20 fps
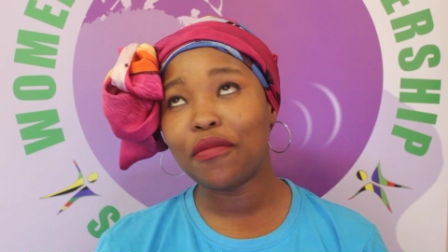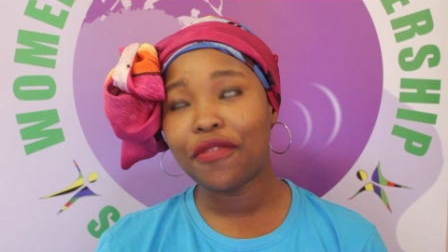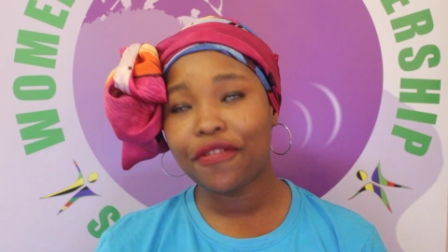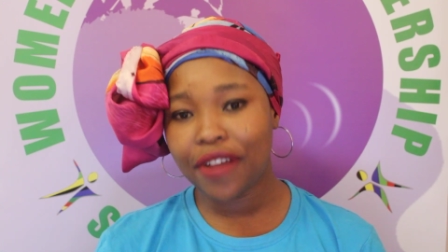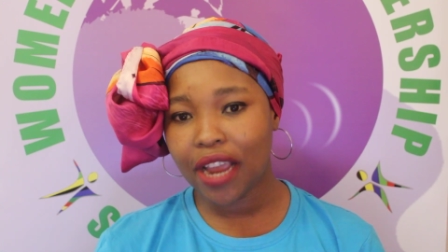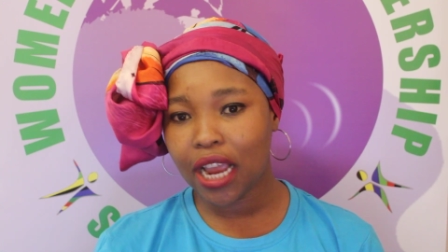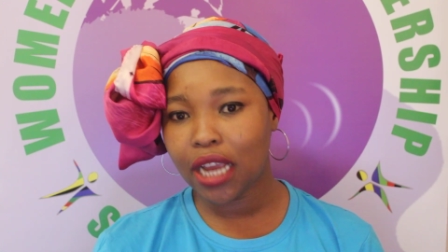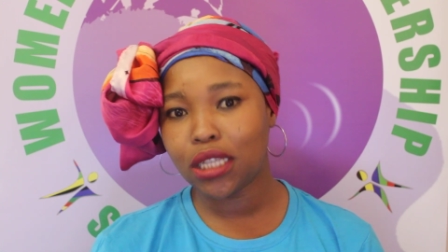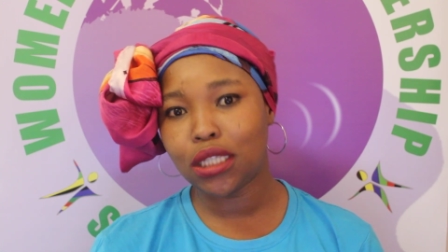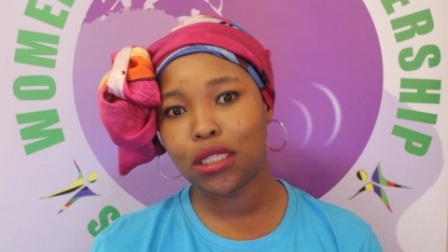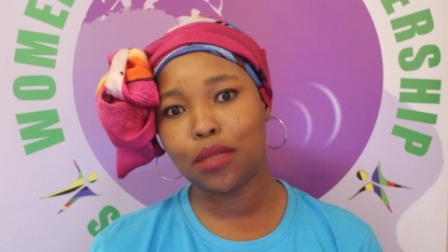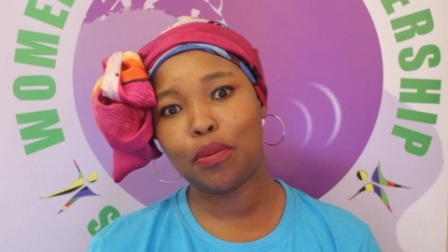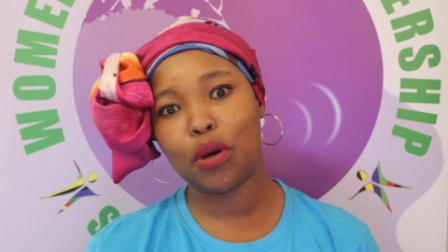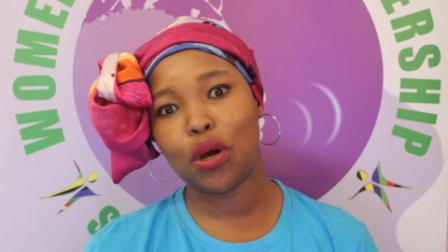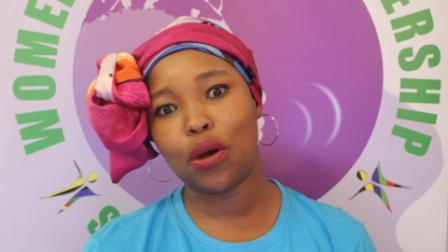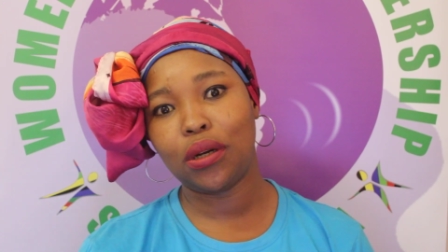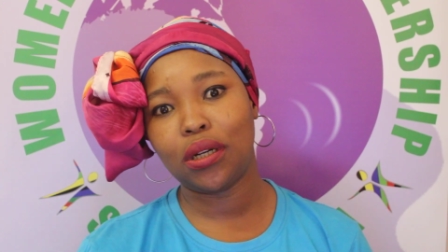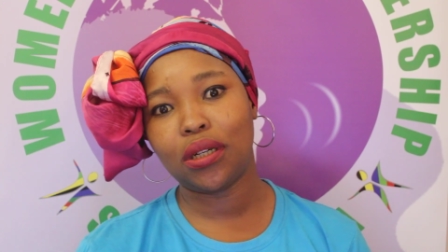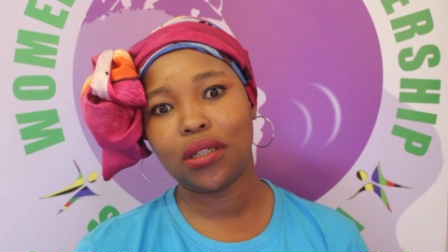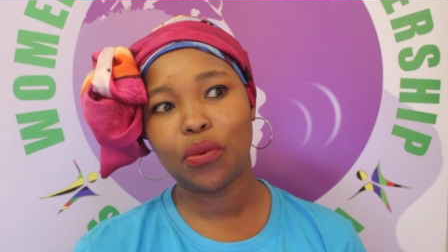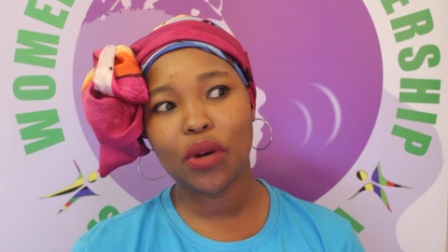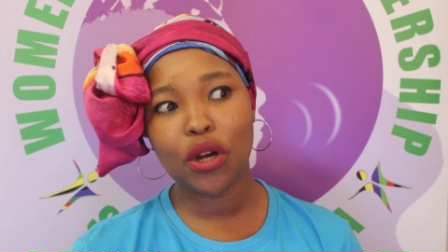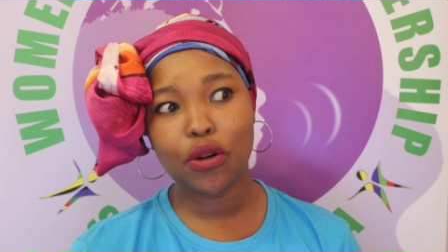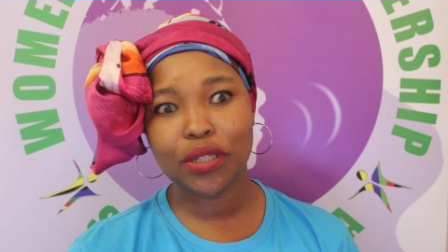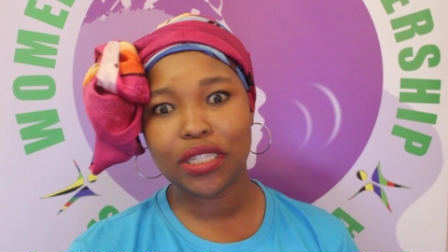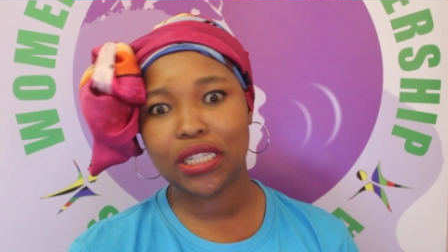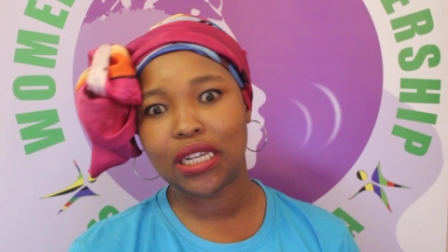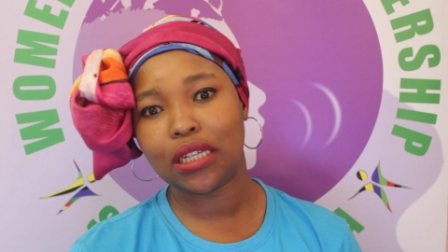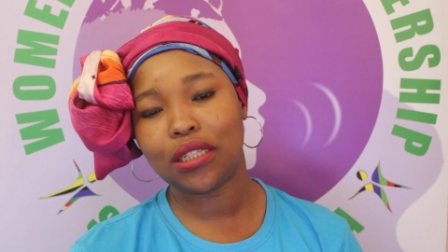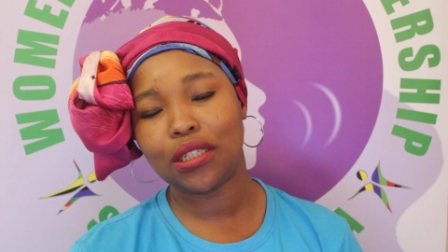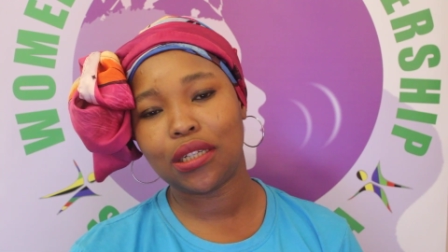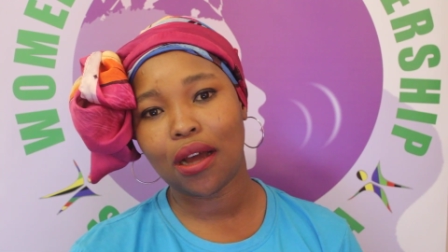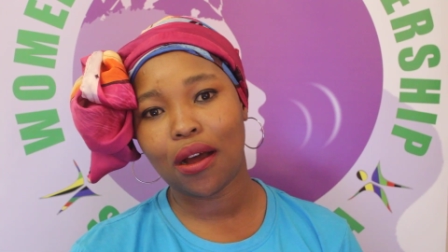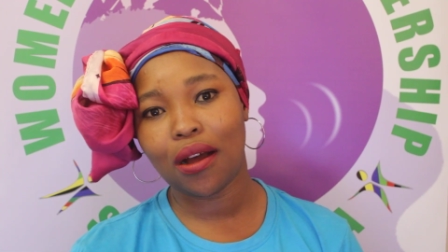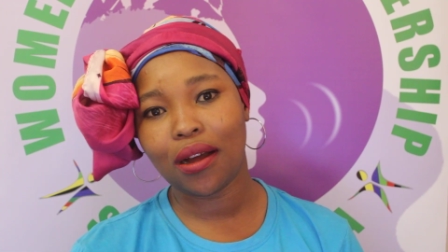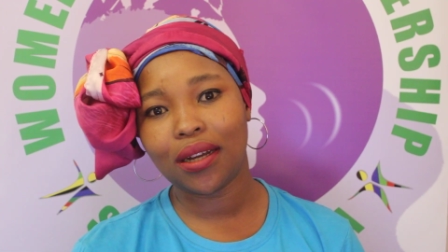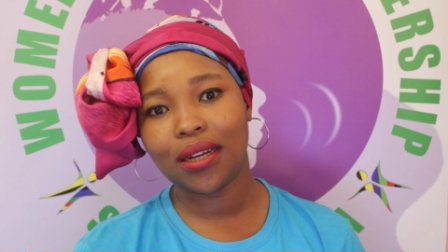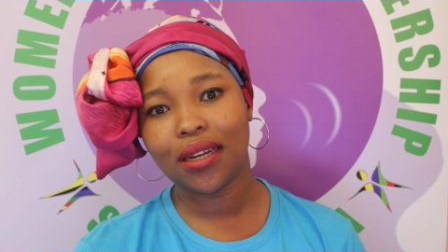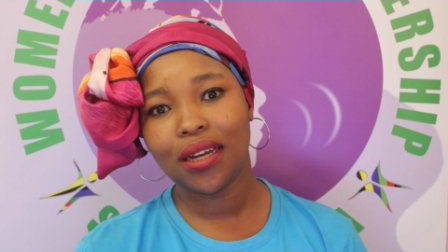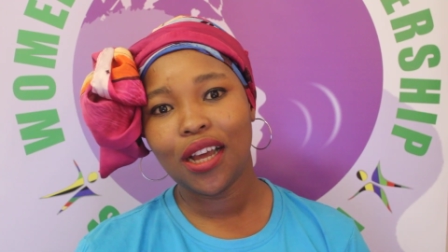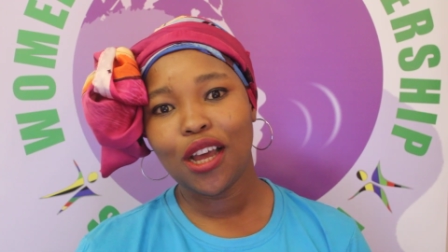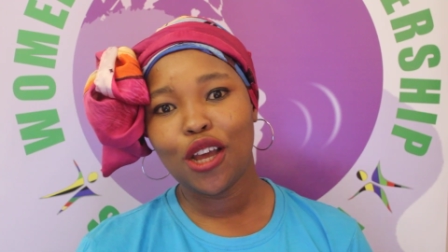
Facebook, we're on TikTok